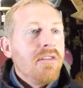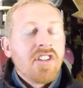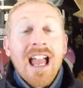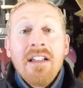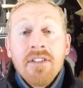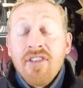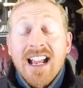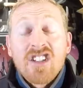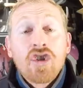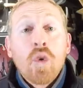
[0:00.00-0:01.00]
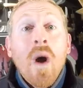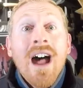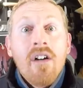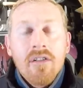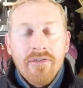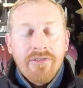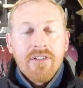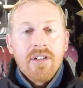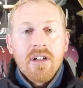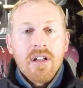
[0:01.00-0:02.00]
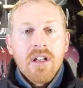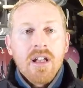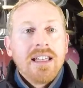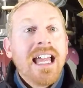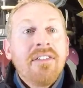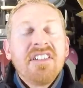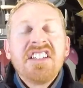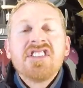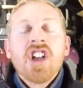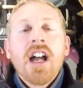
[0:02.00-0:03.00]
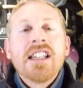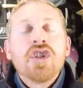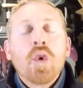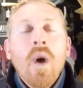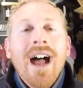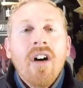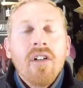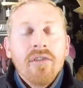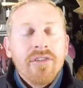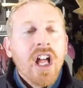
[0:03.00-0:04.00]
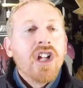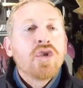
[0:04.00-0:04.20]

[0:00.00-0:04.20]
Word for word: Sound effects, 12. Level design, 12.